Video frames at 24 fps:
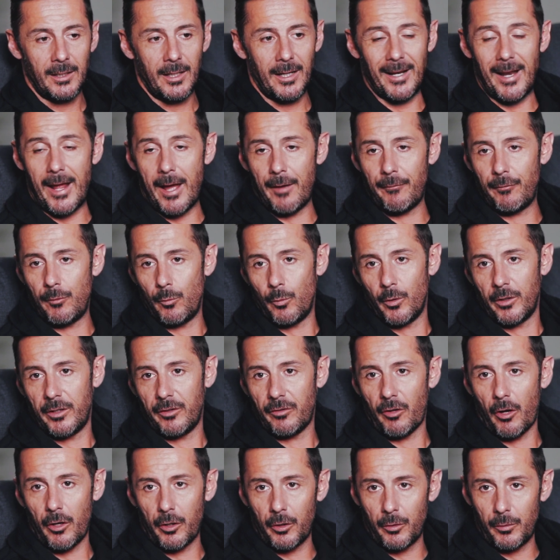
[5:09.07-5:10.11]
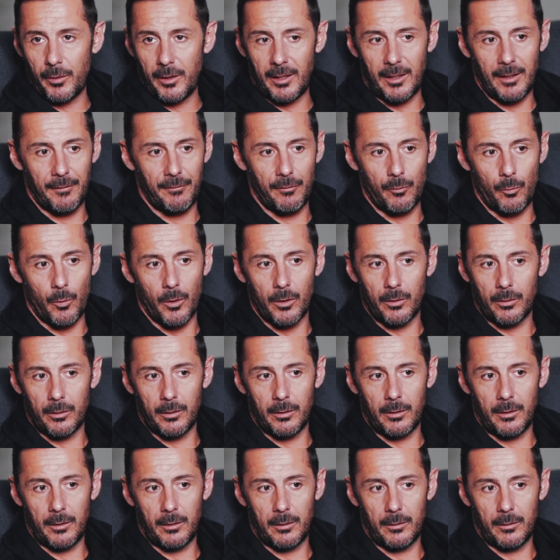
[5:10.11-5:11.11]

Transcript: and everyone is hungry and everyone